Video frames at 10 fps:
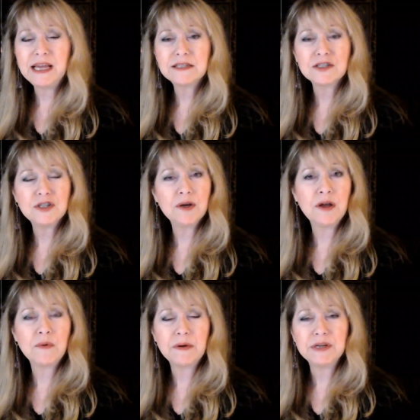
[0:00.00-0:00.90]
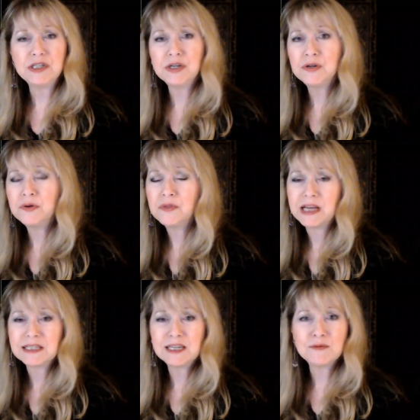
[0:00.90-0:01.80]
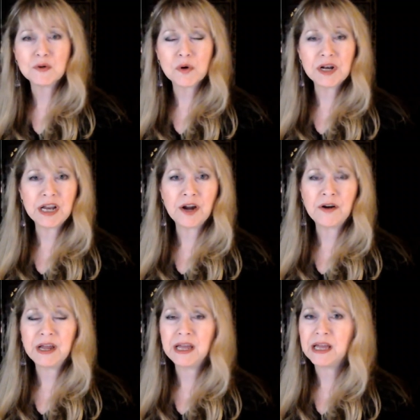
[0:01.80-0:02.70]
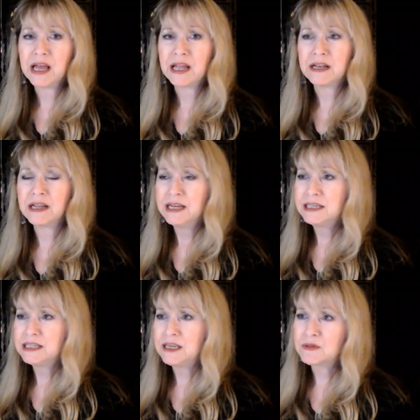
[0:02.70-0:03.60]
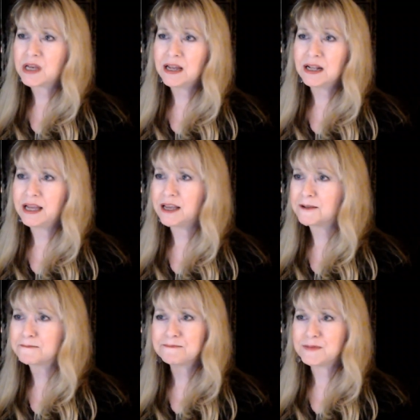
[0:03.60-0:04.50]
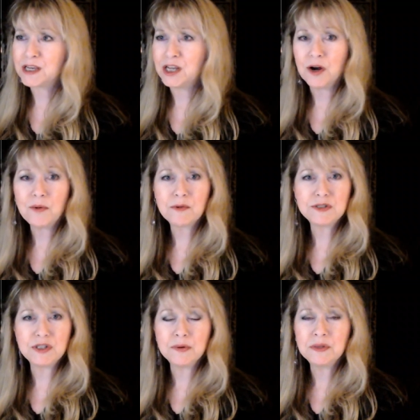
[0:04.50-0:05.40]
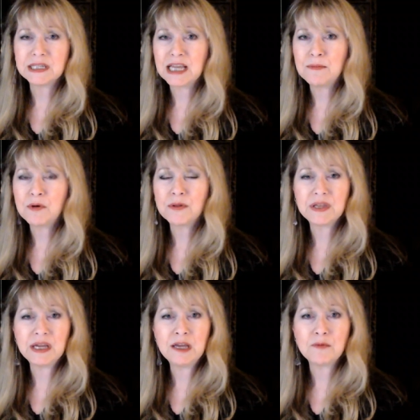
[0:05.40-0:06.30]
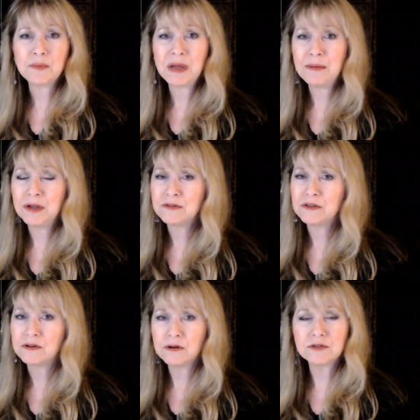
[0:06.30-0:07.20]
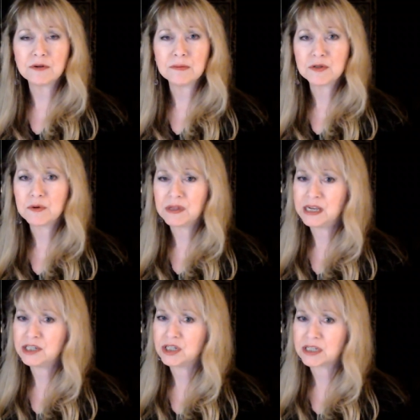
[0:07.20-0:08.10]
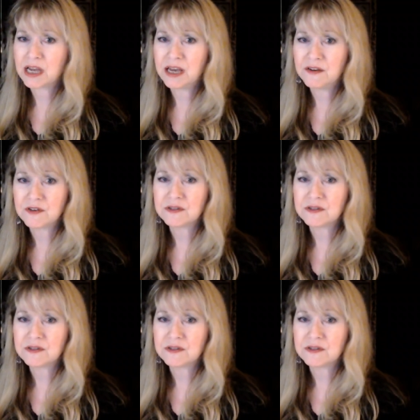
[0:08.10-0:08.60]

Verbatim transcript: and doing what we do that seems ordinary and seems kind of like, you know, doing the same old thing. but maybe you're in the doldrums where things just kind of are,